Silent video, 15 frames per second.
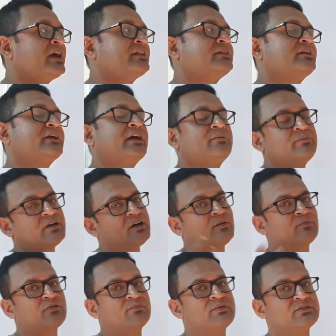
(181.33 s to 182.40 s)
and there can be a
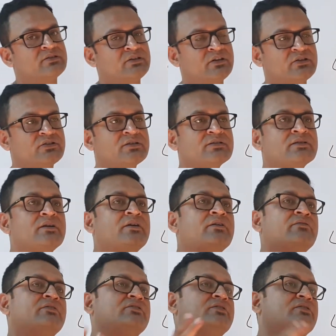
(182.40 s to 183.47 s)
couple of presentations
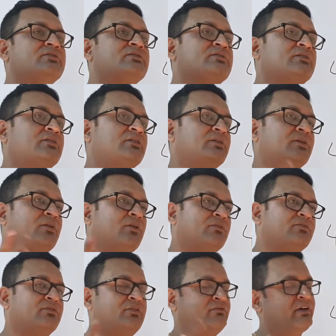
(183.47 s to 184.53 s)
which is
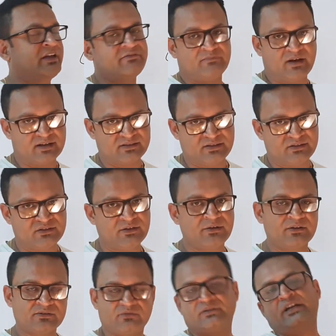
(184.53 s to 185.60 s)
of 5 marks each.
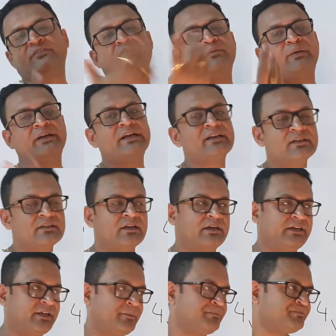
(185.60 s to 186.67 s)
So that will make it
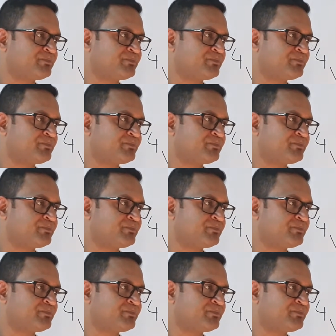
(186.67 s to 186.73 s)
30.